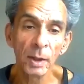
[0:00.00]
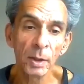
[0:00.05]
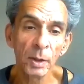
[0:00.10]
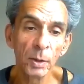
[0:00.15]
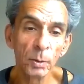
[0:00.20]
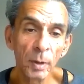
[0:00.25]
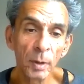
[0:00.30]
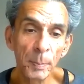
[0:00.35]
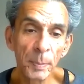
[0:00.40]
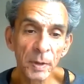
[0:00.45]

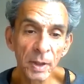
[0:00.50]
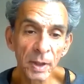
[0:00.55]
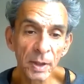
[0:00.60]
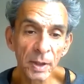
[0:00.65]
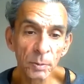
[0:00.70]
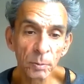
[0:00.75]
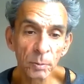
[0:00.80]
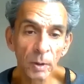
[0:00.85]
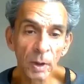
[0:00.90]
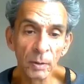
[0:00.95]

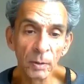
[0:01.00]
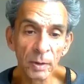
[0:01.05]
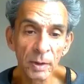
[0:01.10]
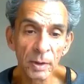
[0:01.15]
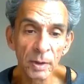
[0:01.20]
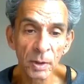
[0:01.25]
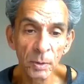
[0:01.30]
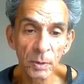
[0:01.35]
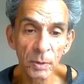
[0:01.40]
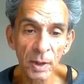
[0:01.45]
Euripides wrote
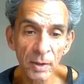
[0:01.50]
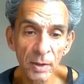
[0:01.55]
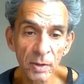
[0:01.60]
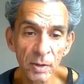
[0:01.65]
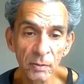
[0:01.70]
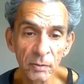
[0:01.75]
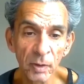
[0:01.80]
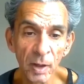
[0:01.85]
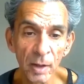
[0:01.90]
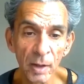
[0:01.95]

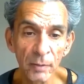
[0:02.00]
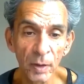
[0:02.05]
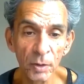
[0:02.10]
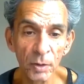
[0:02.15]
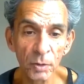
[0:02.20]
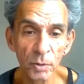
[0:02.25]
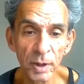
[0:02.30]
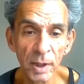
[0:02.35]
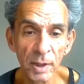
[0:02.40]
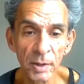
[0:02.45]

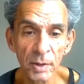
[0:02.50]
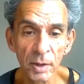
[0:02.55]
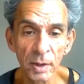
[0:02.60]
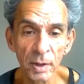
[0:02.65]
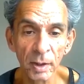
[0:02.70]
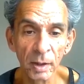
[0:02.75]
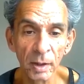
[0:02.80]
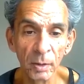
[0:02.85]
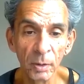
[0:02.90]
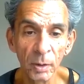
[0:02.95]
2,500 years
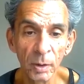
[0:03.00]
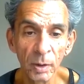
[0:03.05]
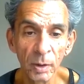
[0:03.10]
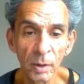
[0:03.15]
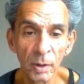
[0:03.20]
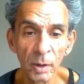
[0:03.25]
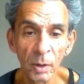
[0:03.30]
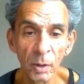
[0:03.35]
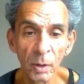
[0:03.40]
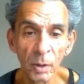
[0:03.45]
ago,
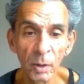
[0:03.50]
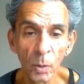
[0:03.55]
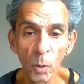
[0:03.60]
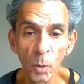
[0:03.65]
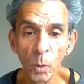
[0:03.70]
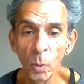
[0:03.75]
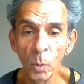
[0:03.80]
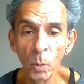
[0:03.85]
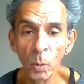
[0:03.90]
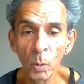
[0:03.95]

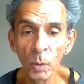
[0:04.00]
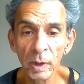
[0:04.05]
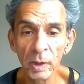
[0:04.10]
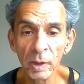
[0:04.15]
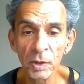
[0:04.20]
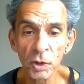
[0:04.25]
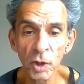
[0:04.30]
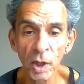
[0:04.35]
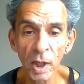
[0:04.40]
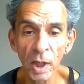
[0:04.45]
"All
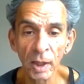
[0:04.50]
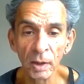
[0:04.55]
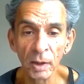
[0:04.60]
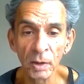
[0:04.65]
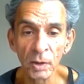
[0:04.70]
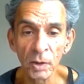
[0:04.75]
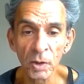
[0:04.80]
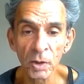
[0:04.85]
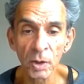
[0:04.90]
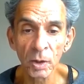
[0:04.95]
is
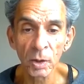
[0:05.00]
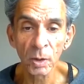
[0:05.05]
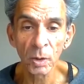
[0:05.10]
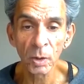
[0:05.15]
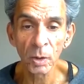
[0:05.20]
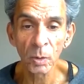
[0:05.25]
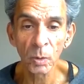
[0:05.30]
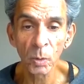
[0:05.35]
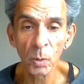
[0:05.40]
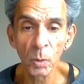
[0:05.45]
change,
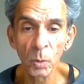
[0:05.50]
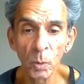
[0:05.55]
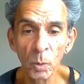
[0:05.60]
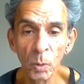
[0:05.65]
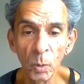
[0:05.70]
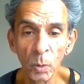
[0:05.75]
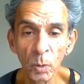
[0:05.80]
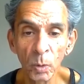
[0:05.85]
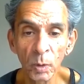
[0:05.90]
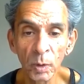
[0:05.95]

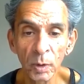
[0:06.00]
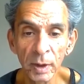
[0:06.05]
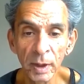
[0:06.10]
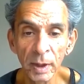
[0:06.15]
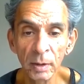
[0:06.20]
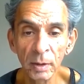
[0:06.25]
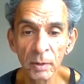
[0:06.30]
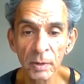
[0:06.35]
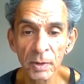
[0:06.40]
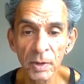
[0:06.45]
all
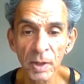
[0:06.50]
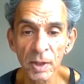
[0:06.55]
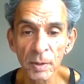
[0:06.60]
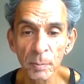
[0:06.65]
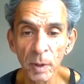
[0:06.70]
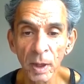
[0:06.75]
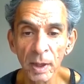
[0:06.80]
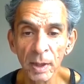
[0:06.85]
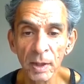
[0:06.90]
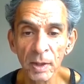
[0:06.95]
yields its
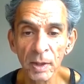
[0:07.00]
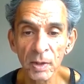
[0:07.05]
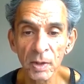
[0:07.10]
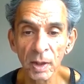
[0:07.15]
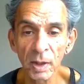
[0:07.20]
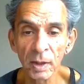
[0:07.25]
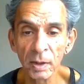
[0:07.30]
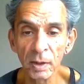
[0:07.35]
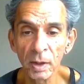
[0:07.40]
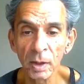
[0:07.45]
place
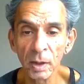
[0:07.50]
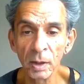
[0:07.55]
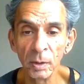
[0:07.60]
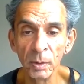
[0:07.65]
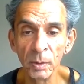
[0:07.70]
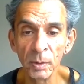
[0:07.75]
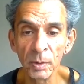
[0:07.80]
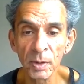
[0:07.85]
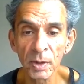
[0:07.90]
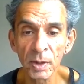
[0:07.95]
and
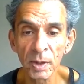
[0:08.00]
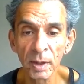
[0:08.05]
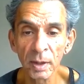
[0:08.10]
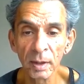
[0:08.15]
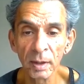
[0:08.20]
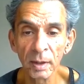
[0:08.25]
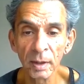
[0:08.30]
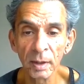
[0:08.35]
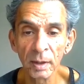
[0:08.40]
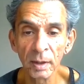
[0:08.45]
goes."
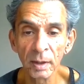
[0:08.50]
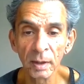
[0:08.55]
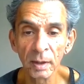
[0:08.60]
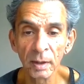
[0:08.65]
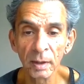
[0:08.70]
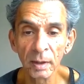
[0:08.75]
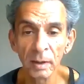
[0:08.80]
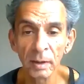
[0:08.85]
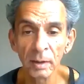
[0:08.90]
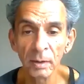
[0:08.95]

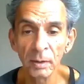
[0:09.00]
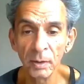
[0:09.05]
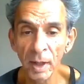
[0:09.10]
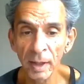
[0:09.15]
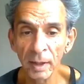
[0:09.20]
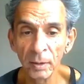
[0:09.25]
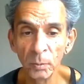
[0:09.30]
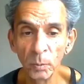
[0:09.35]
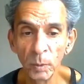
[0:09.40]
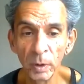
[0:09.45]

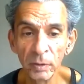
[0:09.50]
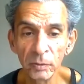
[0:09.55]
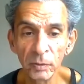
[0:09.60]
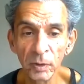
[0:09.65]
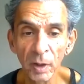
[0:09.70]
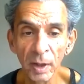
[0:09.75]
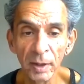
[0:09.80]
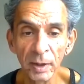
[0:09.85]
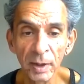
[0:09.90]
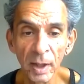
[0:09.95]
Then we
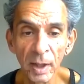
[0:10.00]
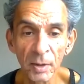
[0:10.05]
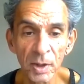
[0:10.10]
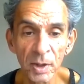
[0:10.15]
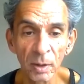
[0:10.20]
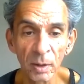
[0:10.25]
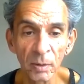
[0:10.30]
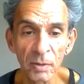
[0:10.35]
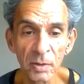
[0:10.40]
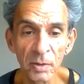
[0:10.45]
find
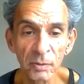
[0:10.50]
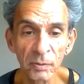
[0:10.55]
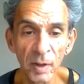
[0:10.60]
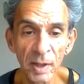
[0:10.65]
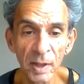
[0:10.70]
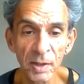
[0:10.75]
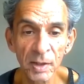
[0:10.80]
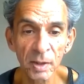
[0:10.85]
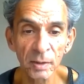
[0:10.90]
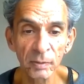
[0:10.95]
ourselves
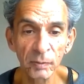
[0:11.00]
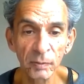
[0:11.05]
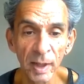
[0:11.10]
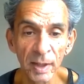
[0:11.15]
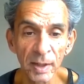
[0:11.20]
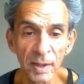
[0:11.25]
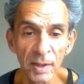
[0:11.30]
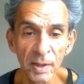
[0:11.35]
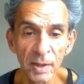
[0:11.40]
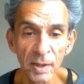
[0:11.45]
face to
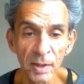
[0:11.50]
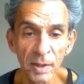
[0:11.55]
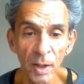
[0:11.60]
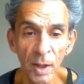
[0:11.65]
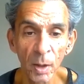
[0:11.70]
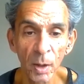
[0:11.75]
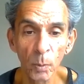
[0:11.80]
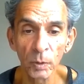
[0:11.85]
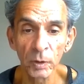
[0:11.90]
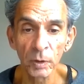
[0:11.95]
face
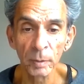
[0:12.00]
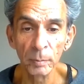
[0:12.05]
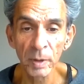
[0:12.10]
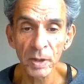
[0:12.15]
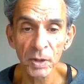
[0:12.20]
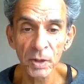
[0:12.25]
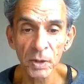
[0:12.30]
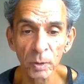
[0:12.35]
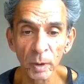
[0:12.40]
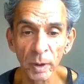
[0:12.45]
with the
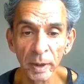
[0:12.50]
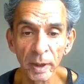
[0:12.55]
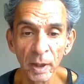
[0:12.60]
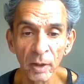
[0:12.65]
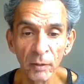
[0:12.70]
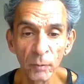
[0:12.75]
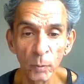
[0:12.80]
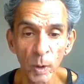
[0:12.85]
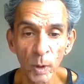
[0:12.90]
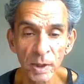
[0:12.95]
mystery
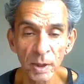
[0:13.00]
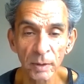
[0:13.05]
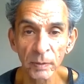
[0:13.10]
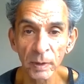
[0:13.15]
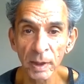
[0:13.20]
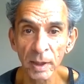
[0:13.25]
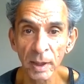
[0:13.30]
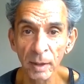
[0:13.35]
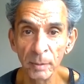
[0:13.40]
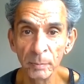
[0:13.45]
of whatever
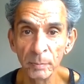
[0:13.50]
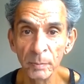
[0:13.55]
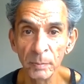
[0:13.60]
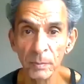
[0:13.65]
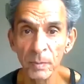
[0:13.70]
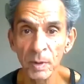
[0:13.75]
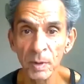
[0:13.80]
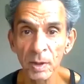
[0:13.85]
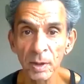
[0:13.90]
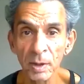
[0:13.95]

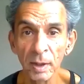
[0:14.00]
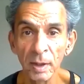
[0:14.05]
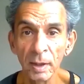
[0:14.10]
comes